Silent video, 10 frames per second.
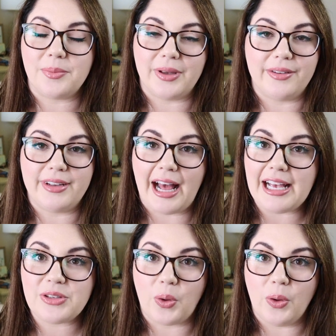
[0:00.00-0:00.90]
a bit of an
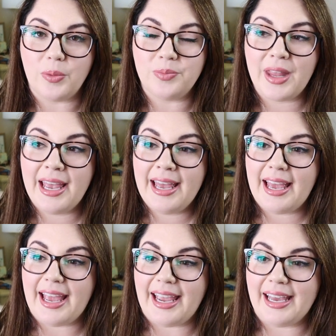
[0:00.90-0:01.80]
asshole,
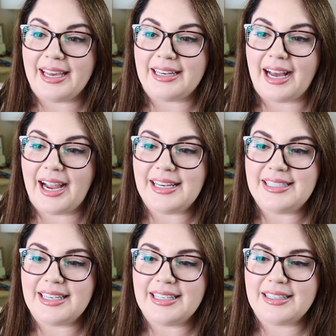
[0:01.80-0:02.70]
and I
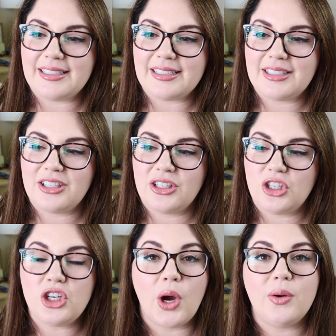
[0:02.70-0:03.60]
didn't
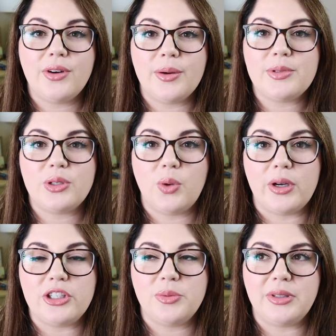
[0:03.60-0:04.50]
know if I was
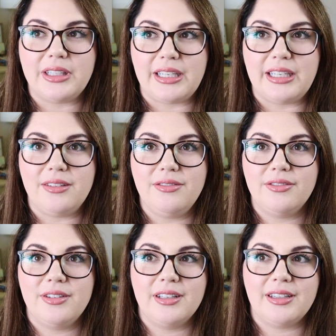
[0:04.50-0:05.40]
going to believe
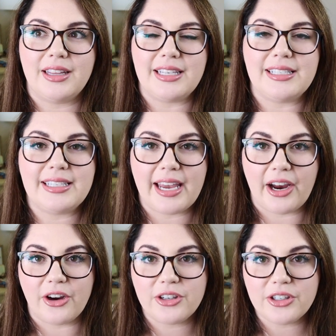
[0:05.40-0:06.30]
that these
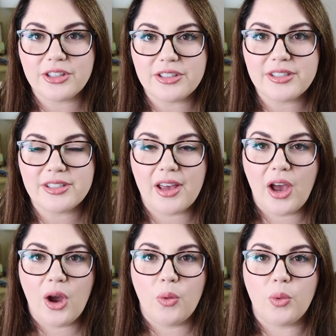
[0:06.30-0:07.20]
characters
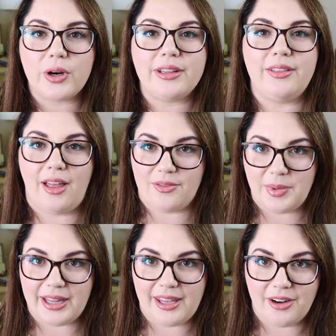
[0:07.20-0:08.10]
were in love
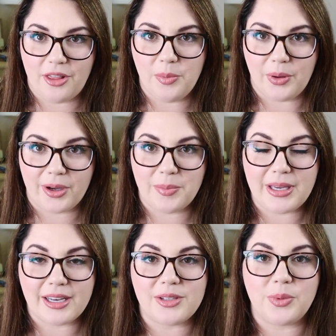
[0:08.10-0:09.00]
by the end of the book,
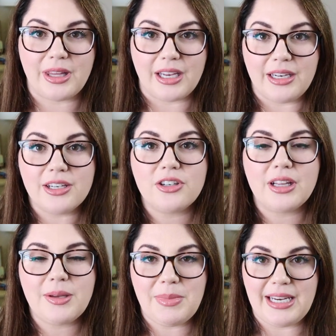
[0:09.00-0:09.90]
because when they
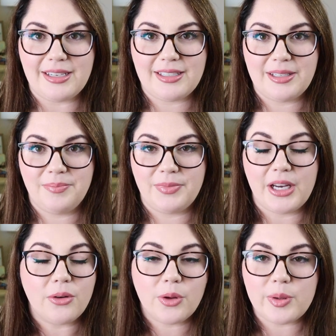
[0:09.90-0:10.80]
initially meet, they
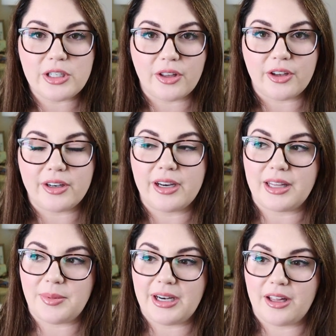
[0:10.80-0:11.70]
don't know each other at
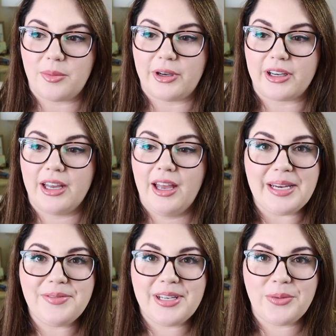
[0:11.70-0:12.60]
the beginning of the book.
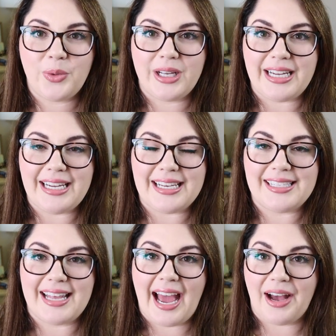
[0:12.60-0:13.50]
Eve Dinwiddie
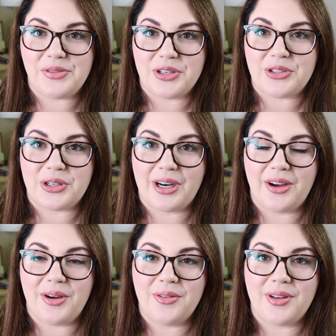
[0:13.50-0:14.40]
is the half-sister
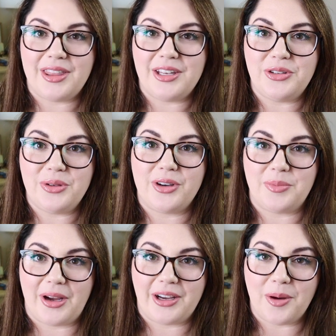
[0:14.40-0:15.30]
of the Duke of
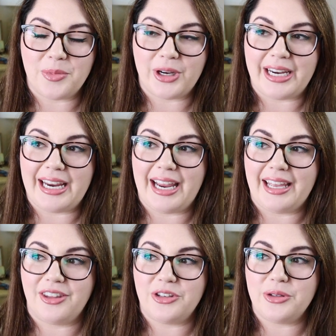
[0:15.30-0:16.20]
Montgomery,
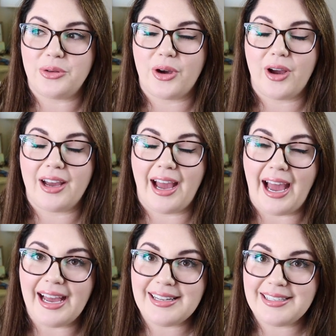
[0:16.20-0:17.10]
and the Duke
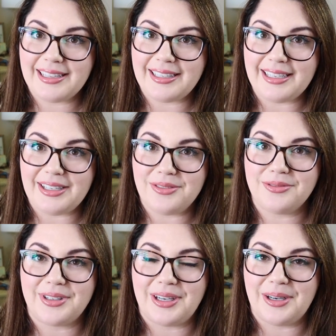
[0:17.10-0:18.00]
had to
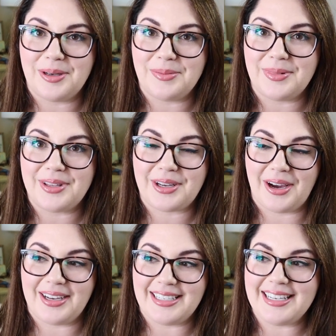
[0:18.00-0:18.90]
leave um, the
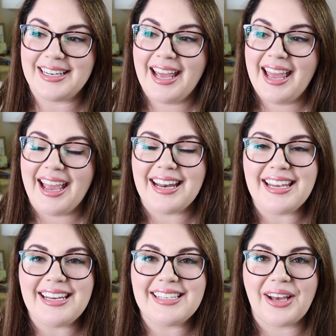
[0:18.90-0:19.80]
continent, and
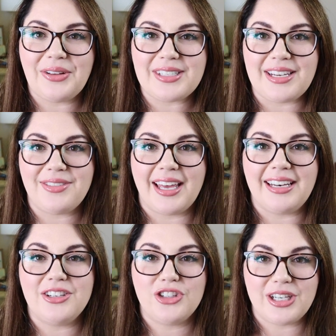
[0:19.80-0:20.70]
he tells Eve
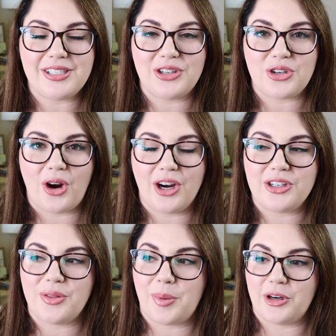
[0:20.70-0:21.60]
that she is in
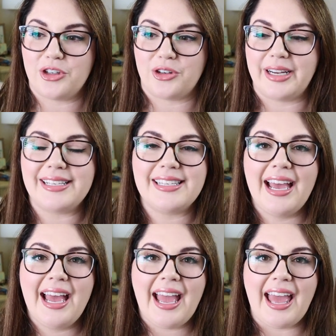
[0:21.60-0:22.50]
charge of the purse strings,
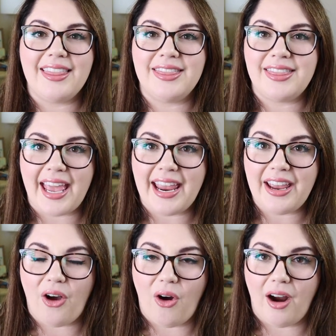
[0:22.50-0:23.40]
and
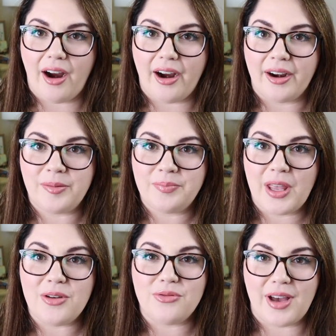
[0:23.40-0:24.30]
they are
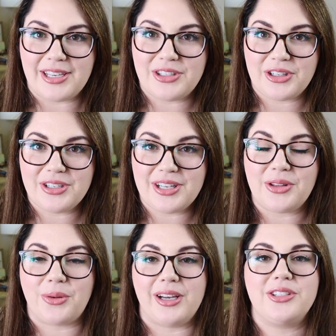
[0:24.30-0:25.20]
investors in
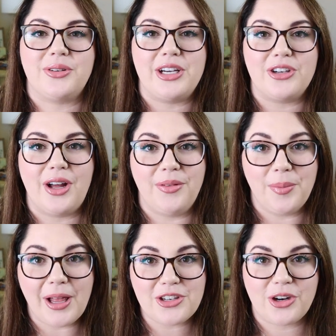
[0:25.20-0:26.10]
the restoration of the
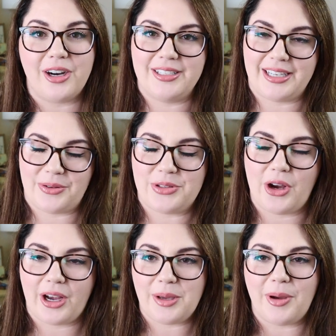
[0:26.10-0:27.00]
pleasure gardens that I was
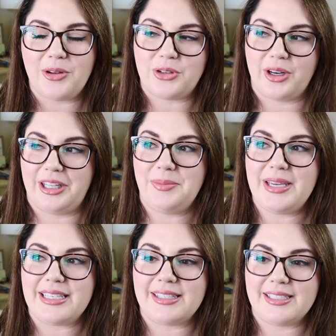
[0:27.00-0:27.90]
talking about in Darling
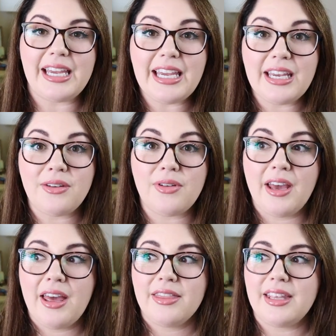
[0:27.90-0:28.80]
Beast. Eve
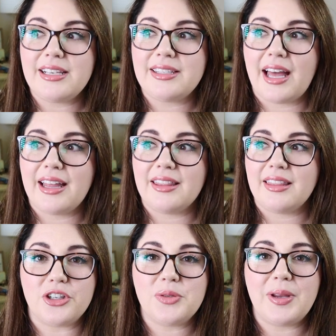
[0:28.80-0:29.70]
thinks that
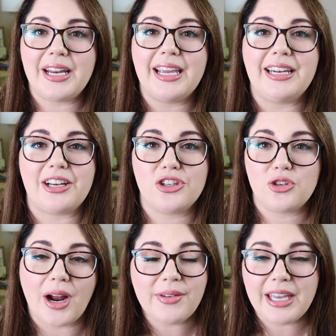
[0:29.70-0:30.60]
they're spending an
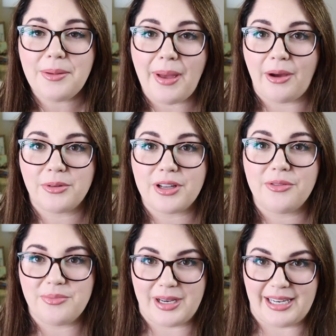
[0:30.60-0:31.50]
extravagant amount
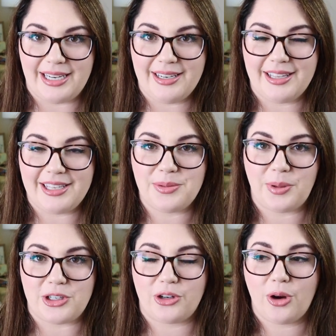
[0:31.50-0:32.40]
of money in these
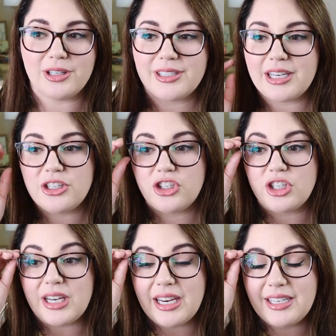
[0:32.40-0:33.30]
pleasure gardens, and
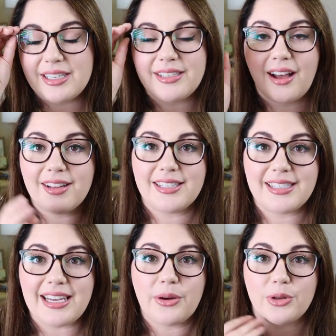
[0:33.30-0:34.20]
she does not
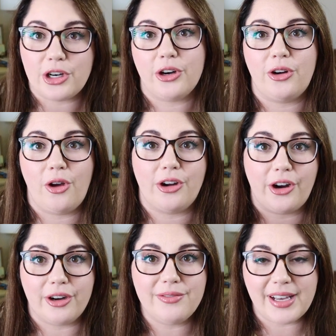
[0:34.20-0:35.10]
see a return on
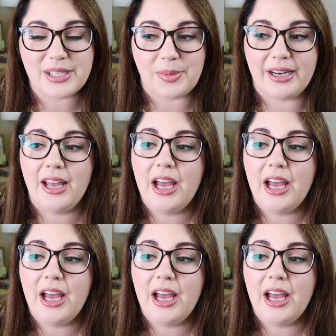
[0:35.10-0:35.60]
her investment.